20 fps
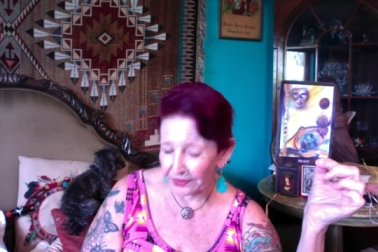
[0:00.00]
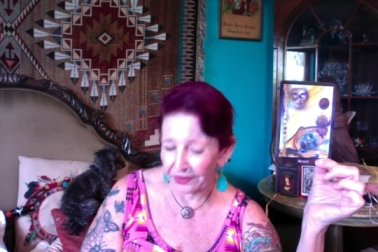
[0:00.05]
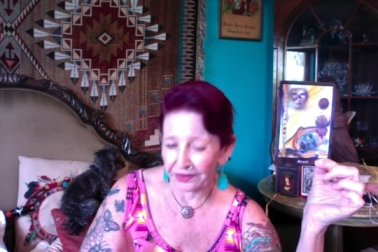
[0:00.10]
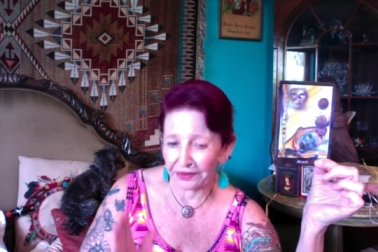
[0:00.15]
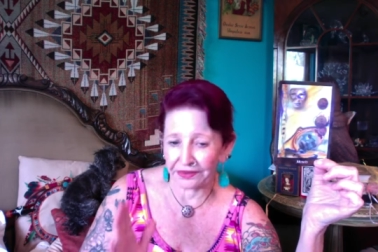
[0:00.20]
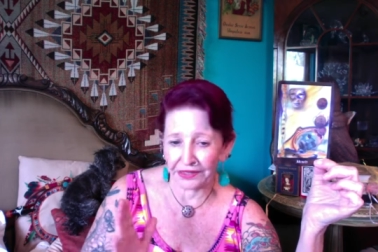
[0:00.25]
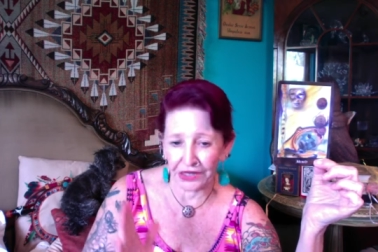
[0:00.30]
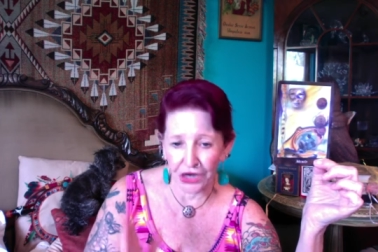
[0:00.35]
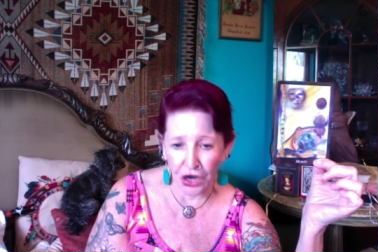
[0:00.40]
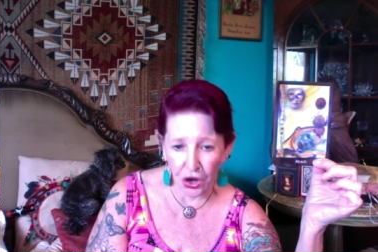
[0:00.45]

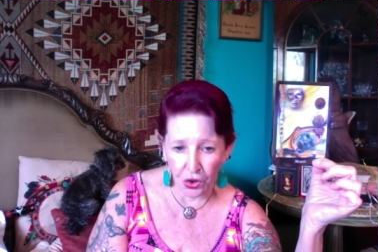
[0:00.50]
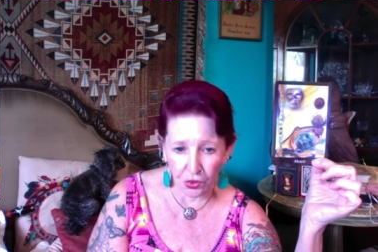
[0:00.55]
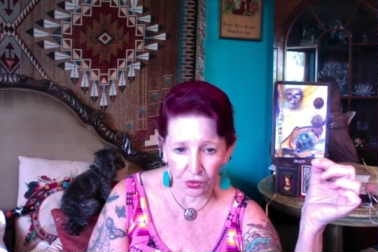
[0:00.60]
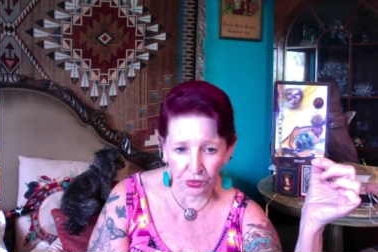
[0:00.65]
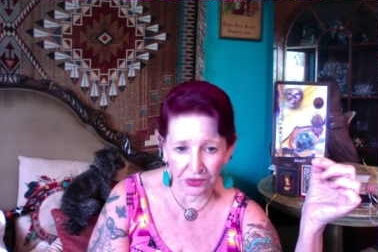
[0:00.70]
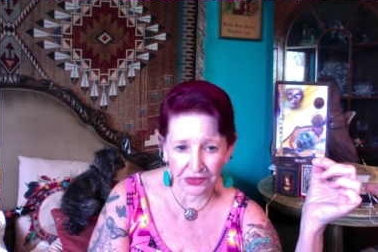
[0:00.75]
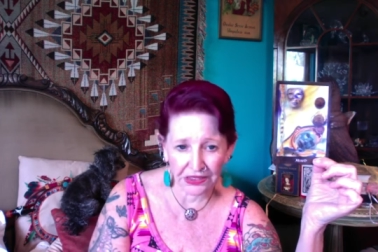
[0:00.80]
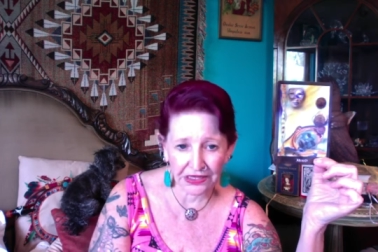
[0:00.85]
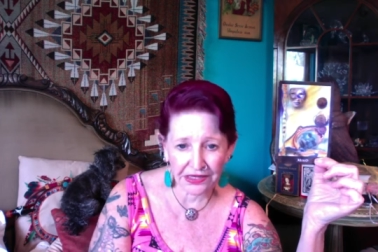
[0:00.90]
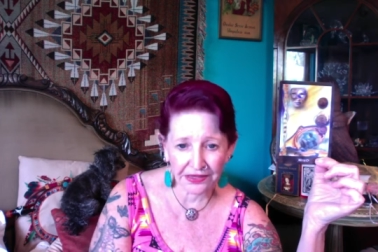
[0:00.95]
the
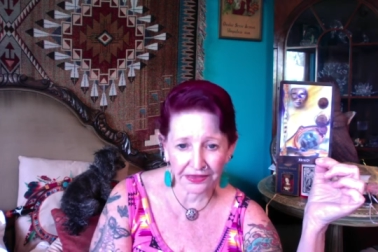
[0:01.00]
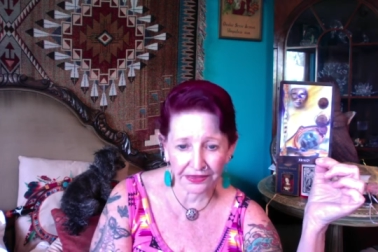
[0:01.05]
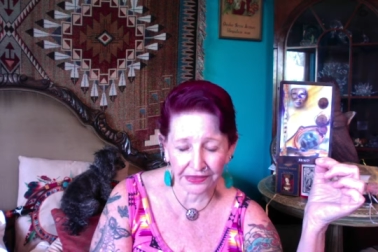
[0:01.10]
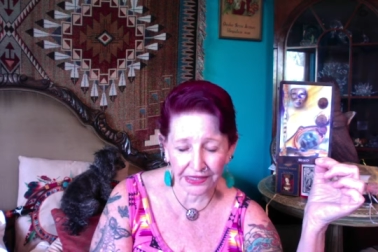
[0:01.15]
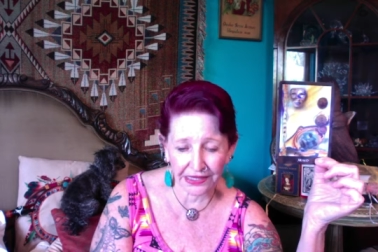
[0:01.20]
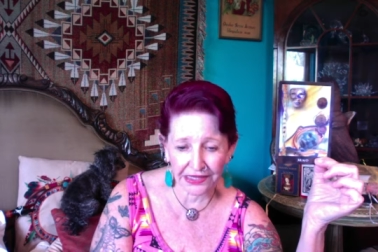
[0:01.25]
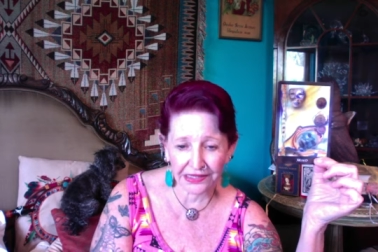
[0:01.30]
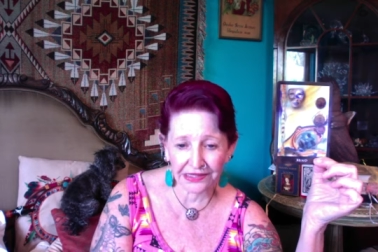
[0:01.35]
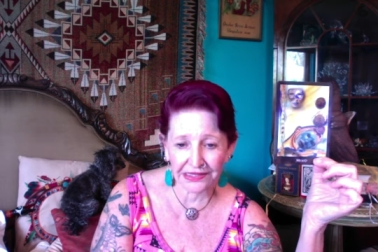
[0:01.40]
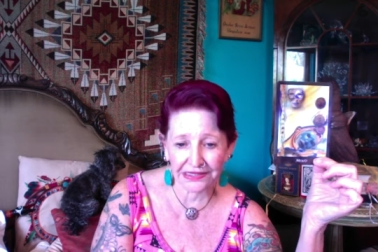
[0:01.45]
only
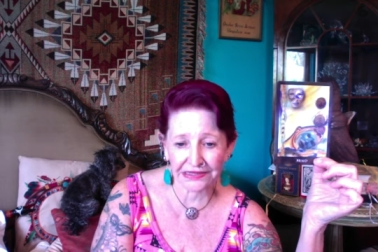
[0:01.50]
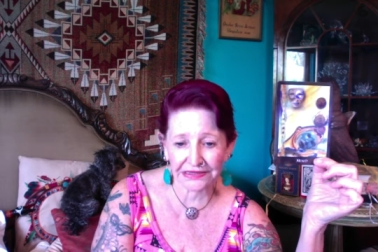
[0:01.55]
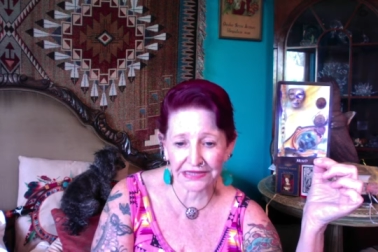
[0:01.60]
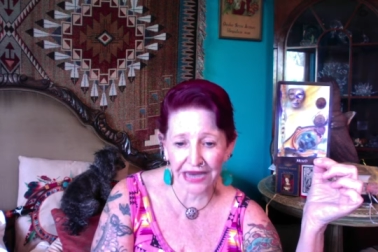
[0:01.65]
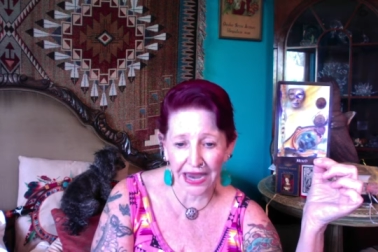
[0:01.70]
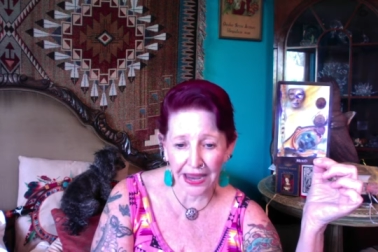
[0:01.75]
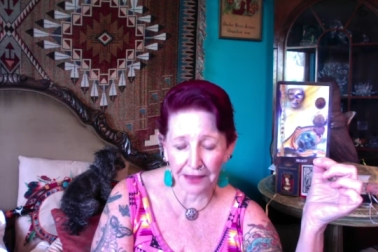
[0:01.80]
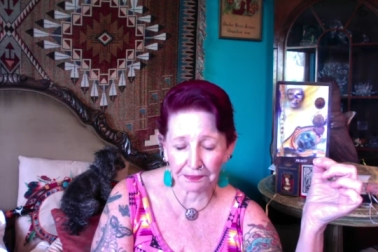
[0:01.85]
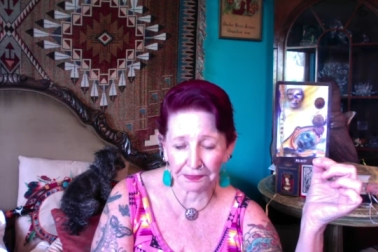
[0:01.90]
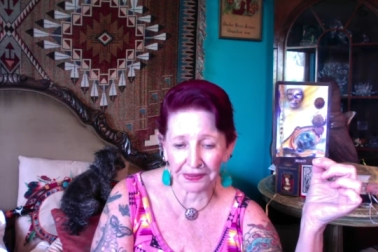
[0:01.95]
thing that's
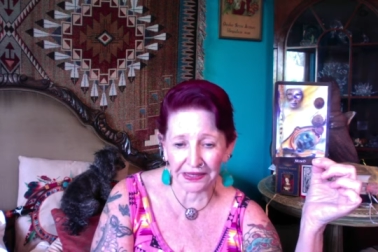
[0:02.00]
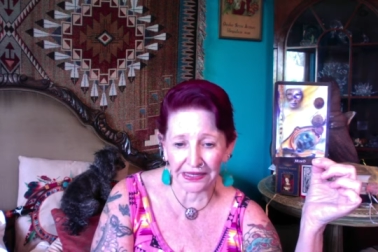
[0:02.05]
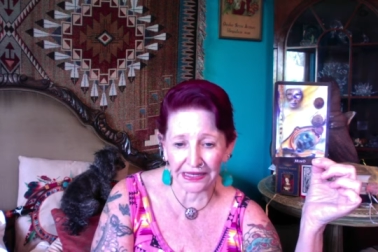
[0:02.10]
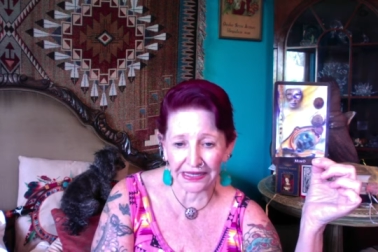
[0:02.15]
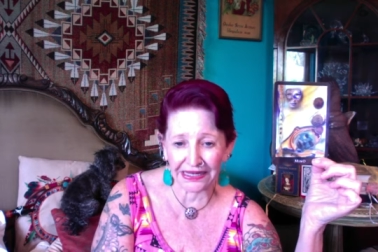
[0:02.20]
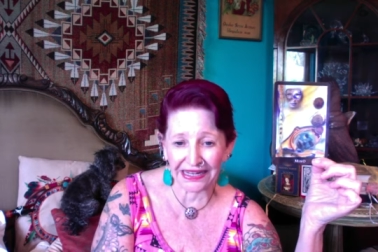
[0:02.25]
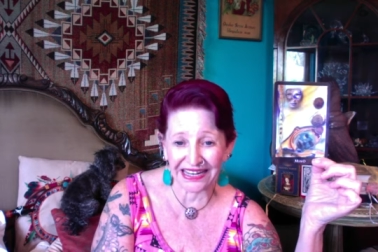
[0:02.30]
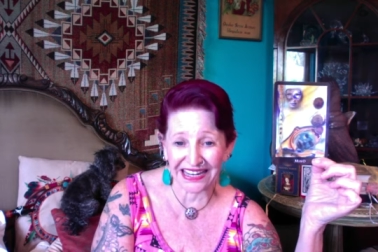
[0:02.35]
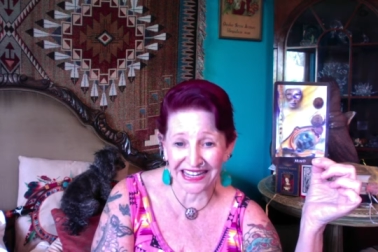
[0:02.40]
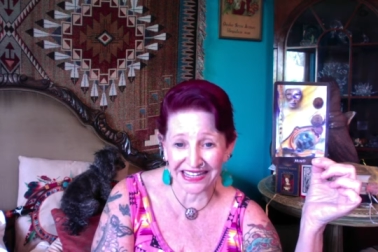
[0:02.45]

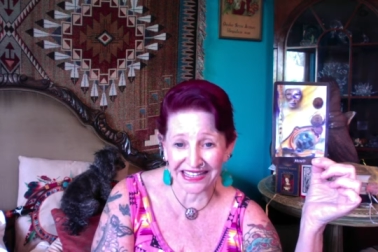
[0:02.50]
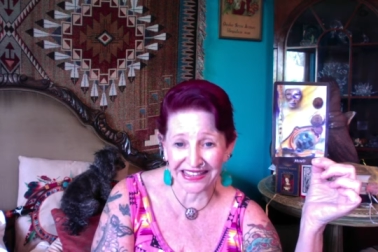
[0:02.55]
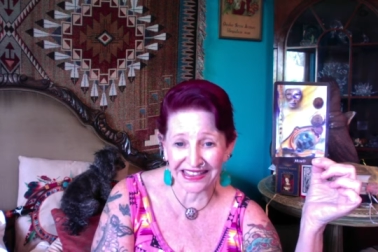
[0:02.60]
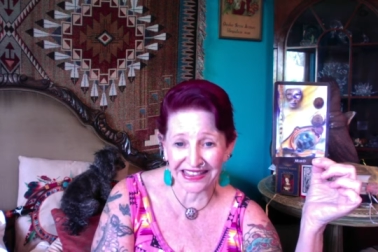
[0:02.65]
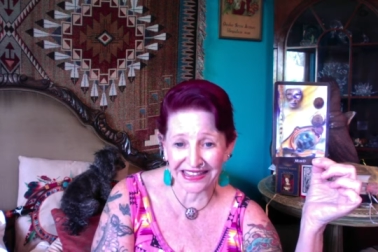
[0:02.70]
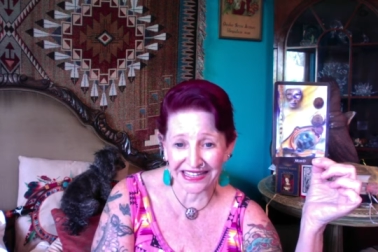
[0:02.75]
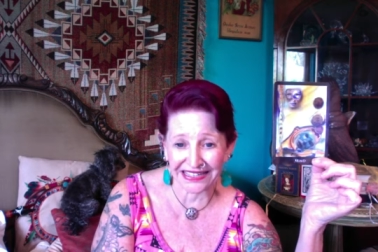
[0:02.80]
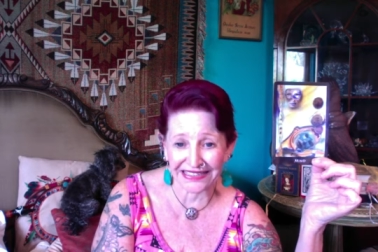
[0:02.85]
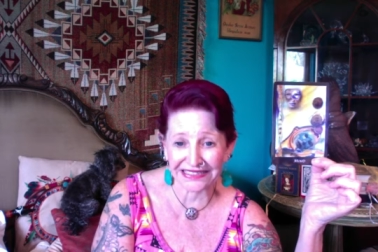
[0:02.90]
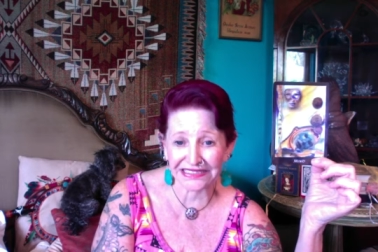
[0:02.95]
happening in
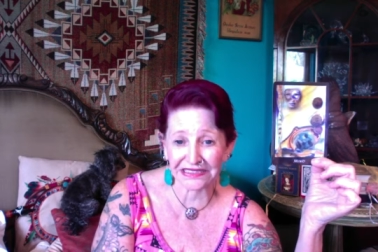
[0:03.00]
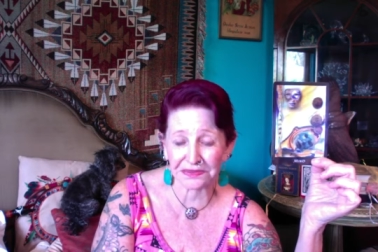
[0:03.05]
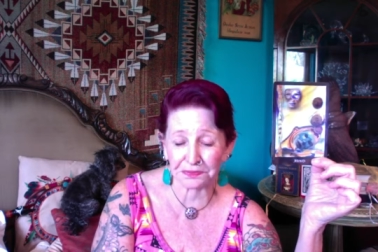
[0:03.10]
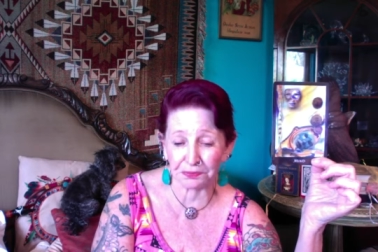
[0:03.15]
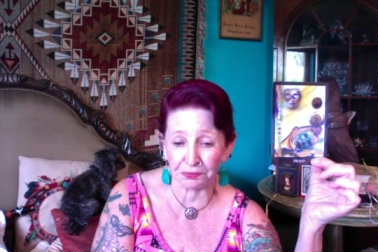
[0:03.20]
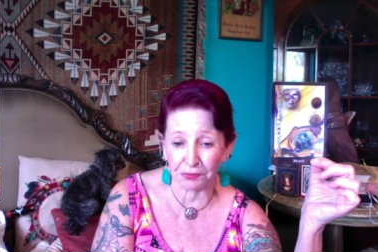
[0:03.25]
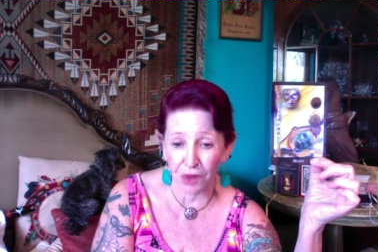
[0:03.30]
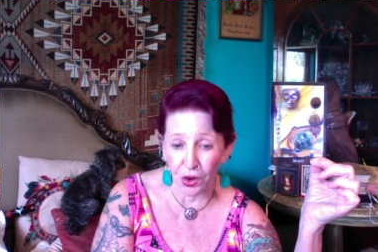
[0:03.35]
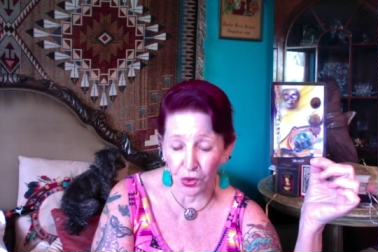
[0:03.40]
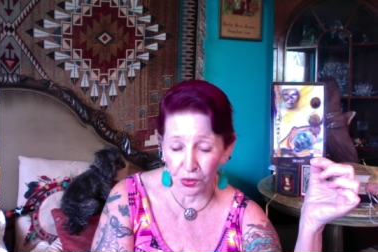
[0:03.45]
this
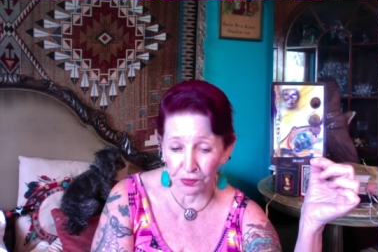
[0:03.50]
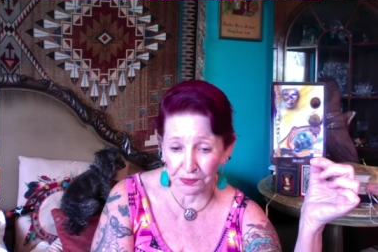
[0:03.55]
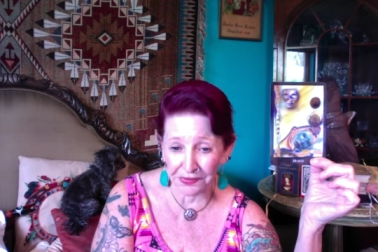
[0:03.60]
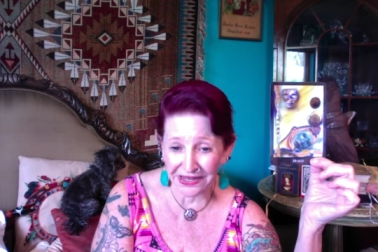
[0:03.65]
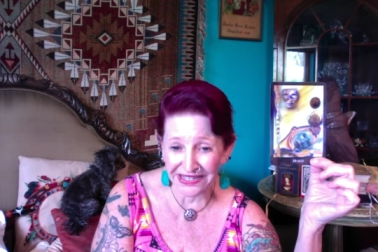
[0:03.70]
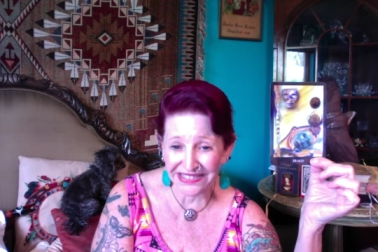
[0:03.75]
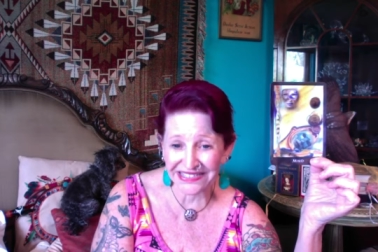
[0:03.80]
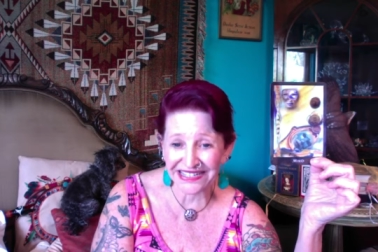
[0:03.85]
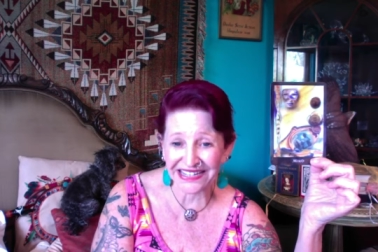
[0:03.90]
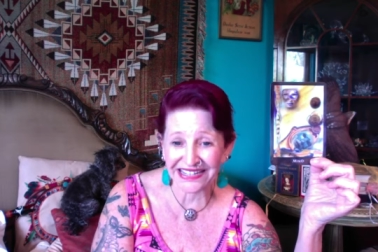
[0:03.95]

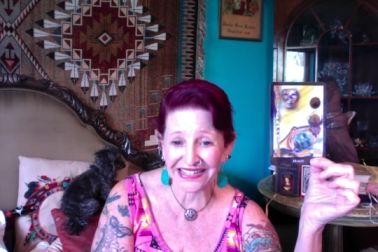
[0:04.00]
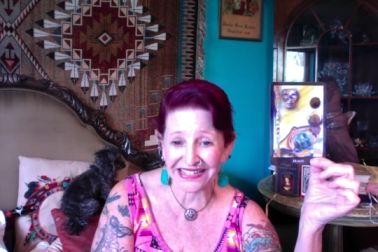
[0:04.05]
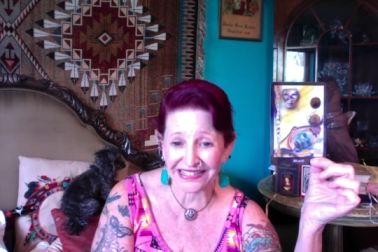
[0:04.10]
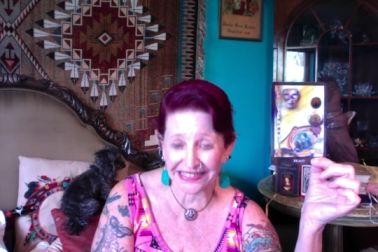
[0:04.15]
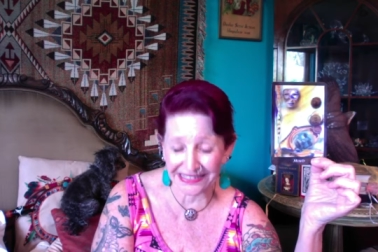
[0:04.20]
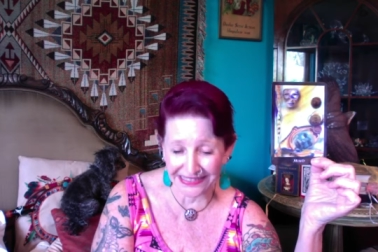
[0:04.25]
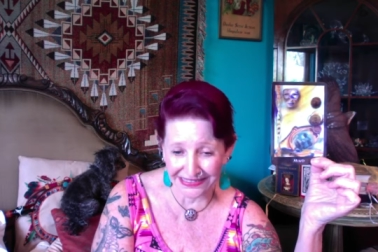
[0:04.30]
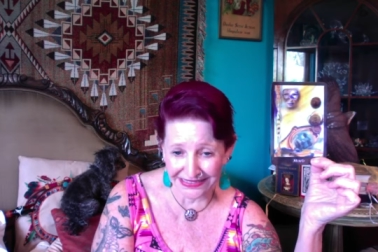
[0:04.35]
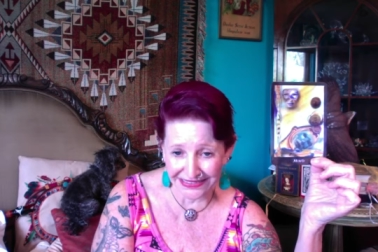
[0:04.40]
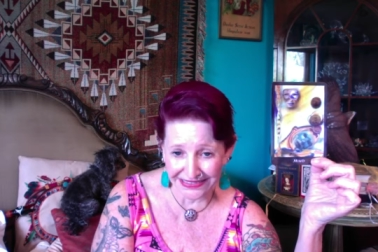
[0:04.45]
moment
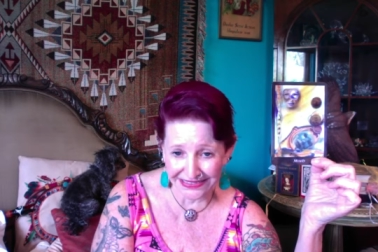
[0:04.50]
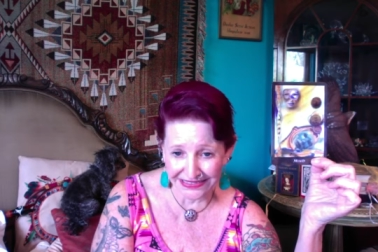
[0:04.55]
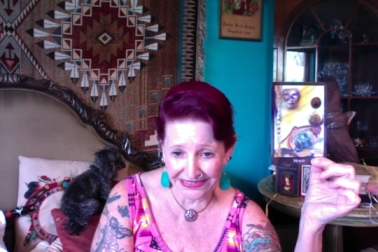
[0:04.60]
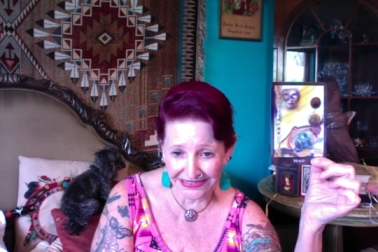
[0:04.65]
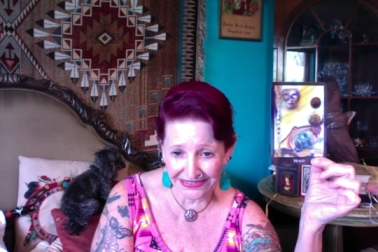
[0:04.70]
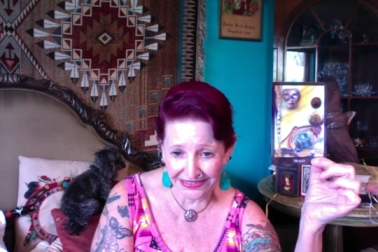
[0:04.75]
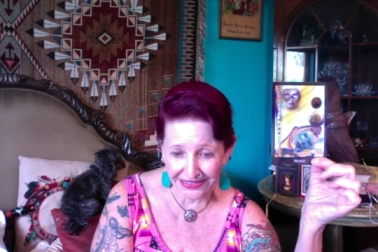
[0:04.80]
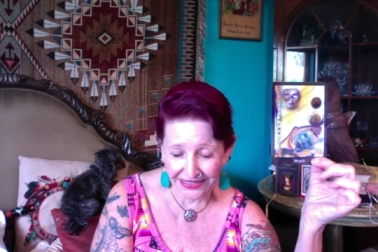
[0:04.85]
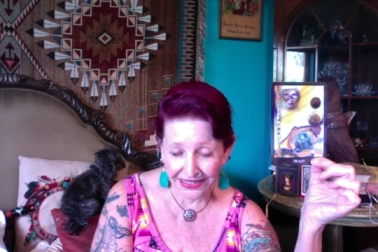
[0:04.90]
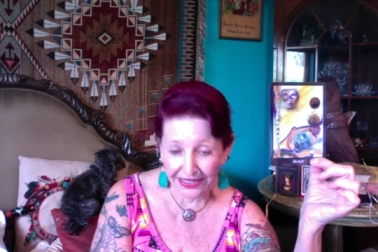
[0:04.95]
is,